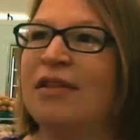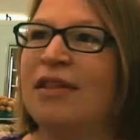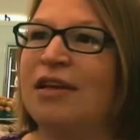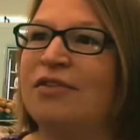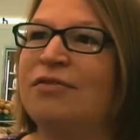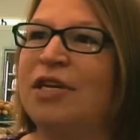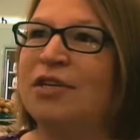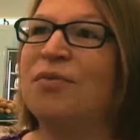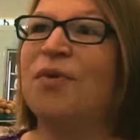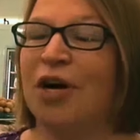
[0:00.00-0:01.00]
They do
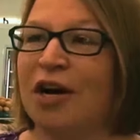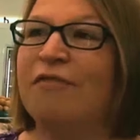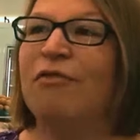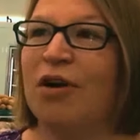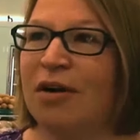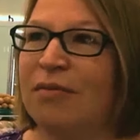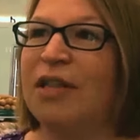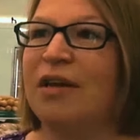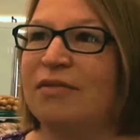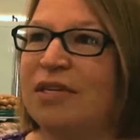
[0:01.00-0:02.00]
need to work for
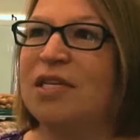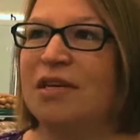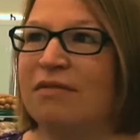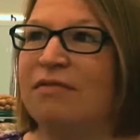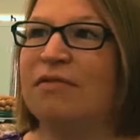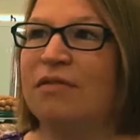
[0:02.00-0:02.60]
what they receive.